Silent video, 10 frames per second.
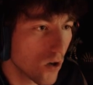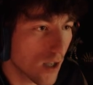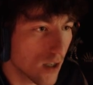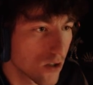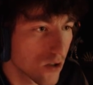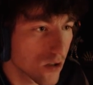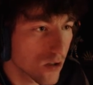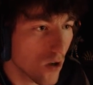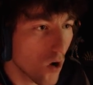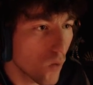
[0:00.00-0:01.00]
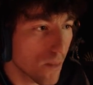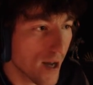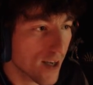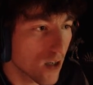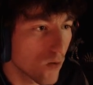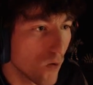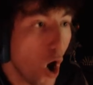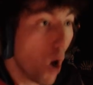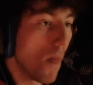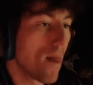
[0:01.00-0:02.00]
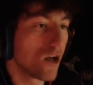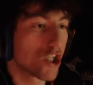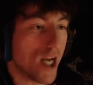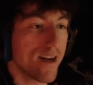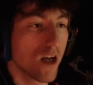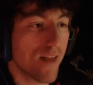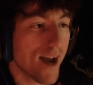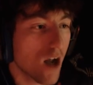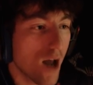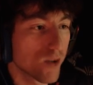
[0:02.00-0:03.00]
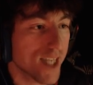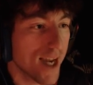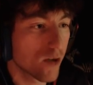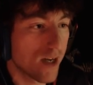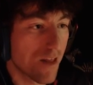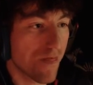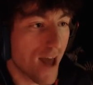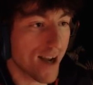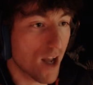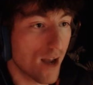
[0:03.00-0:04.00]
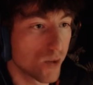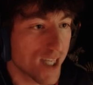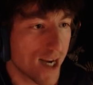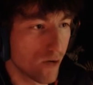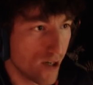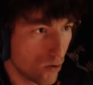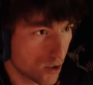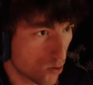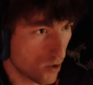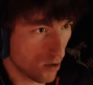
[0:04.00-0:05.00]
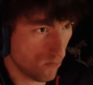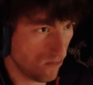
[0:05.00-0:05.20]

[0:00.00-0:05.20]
Okay, just... Oh, we're back. Oh, shit, that guy was angry. That guy was angry. He was doing the...